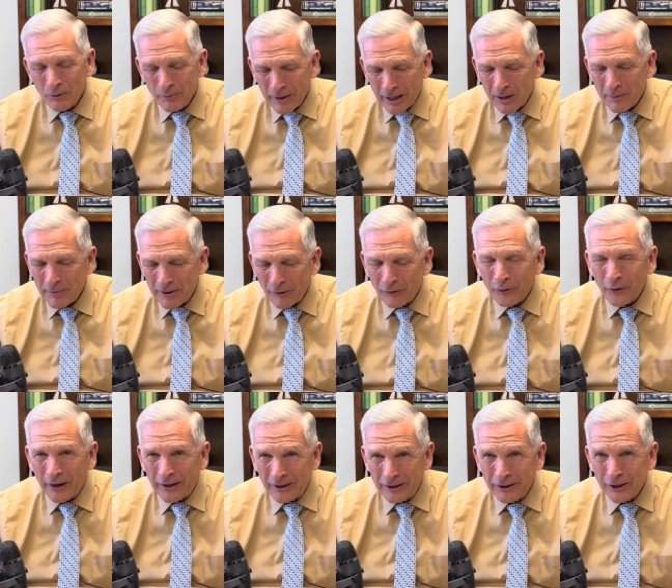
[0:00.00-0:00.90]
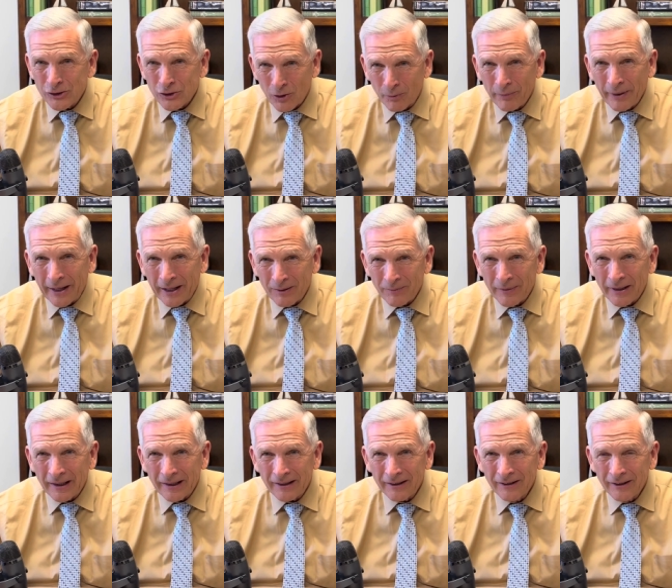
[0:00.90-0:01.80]
better be afraid of disobeying
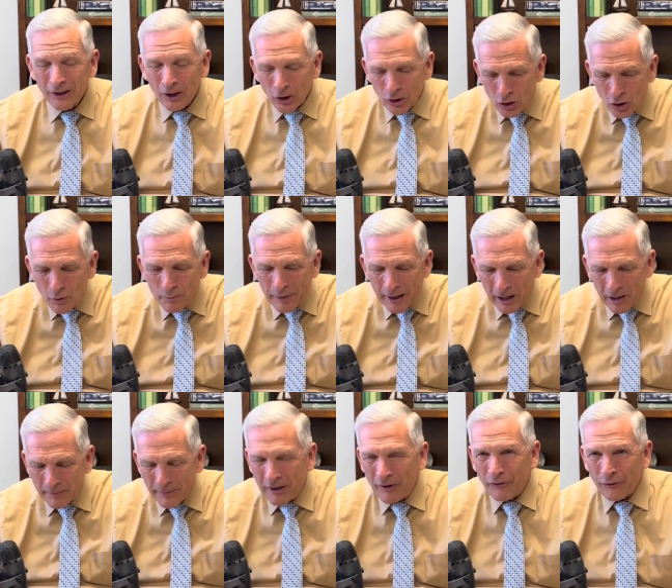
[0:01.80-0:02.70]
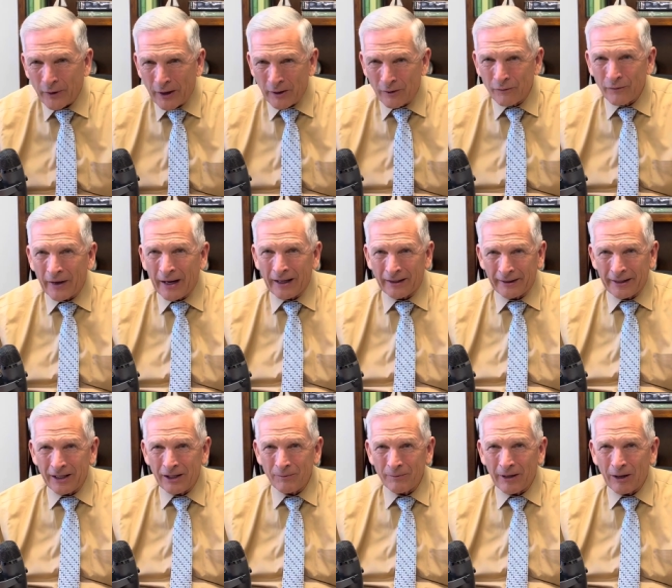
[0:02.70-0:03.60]
me. You better be afraid of
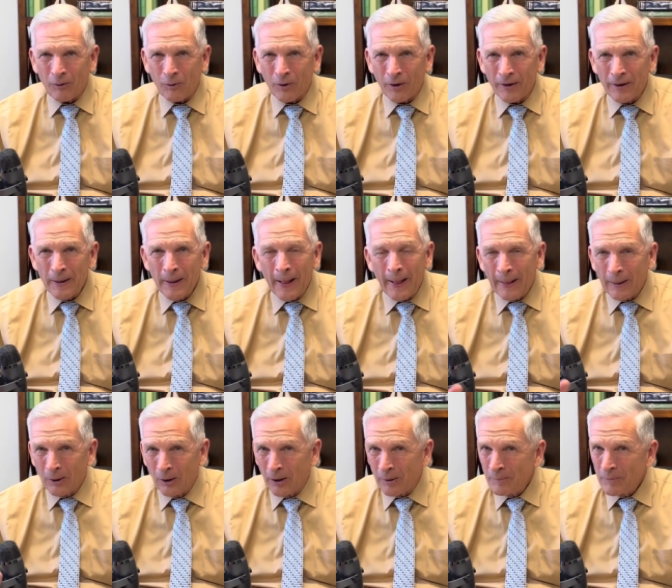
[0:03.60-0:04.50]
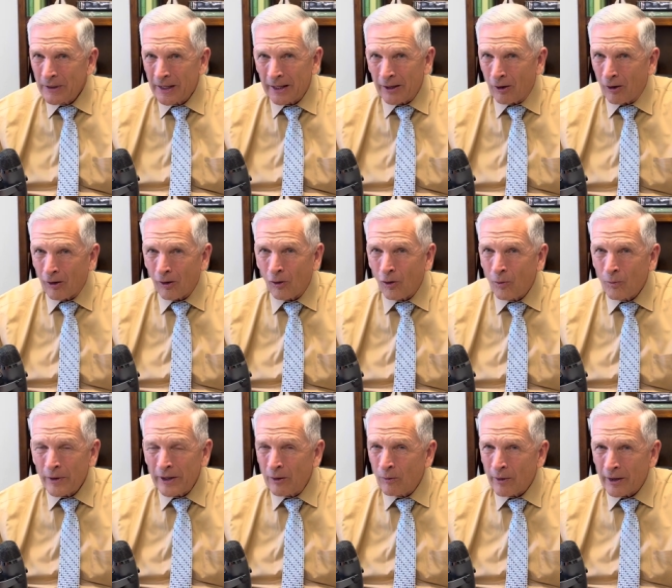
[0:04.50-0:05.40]
violating my word. Look, in our home,
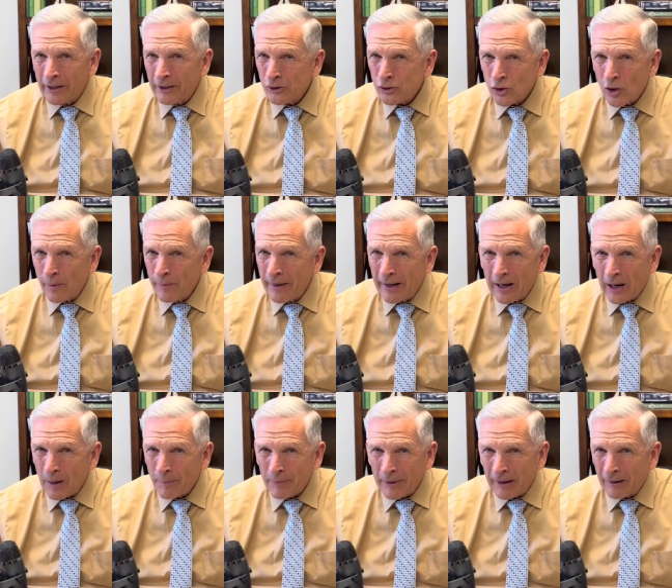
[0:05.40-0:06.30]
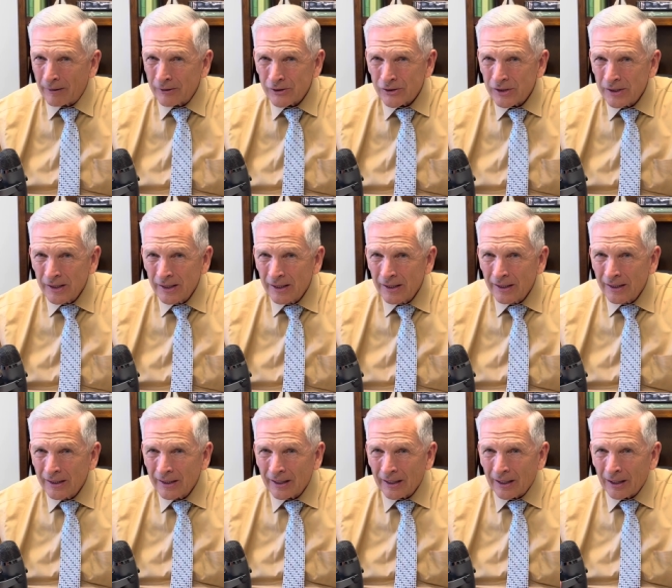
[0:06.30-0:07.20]
we didn't want to disobey our parents.
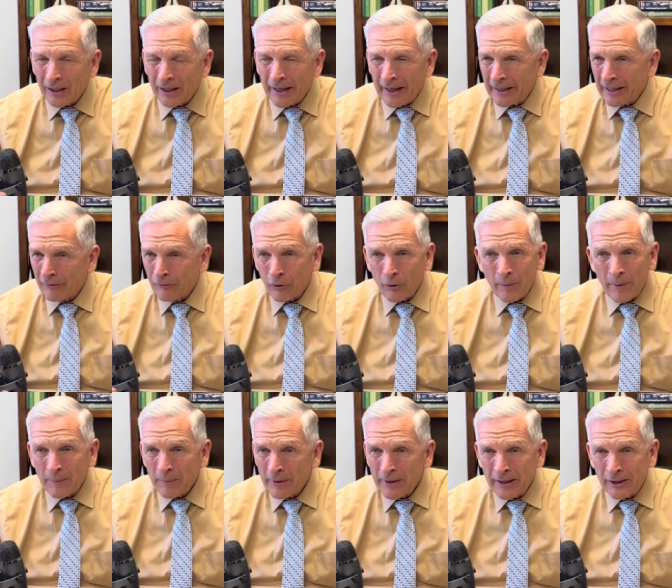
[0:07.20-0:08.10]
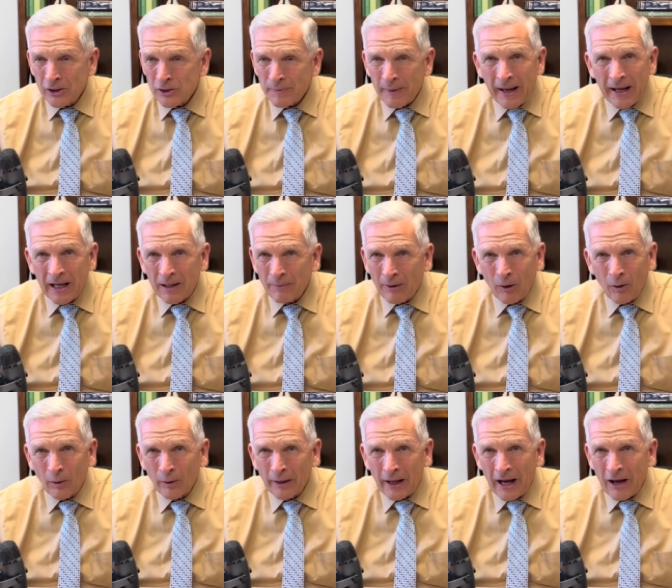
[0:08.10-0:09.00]
Uh, I never remember getting a spanking my
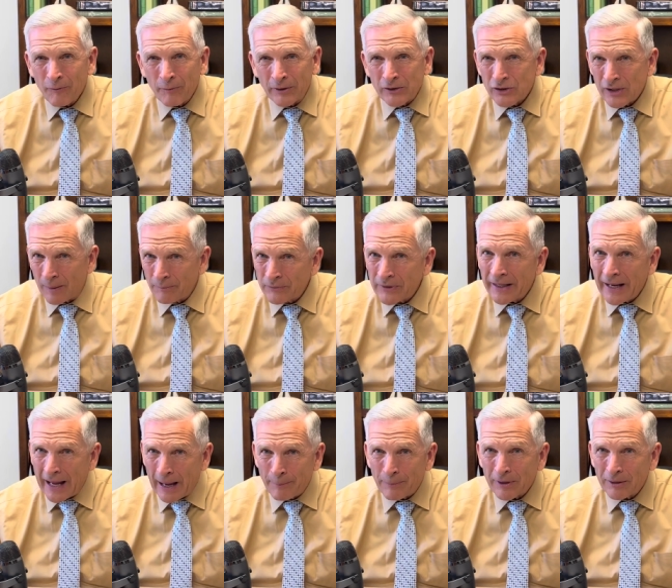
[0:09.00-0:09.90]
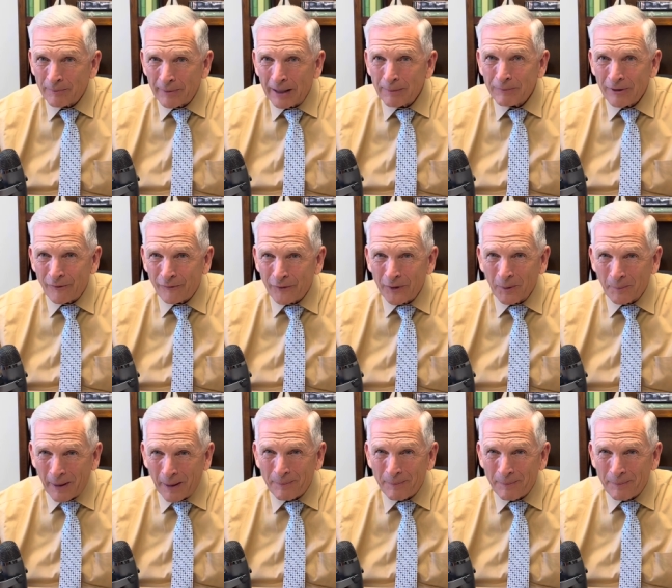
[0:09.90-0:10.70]
whole life, but something happened to make me fear my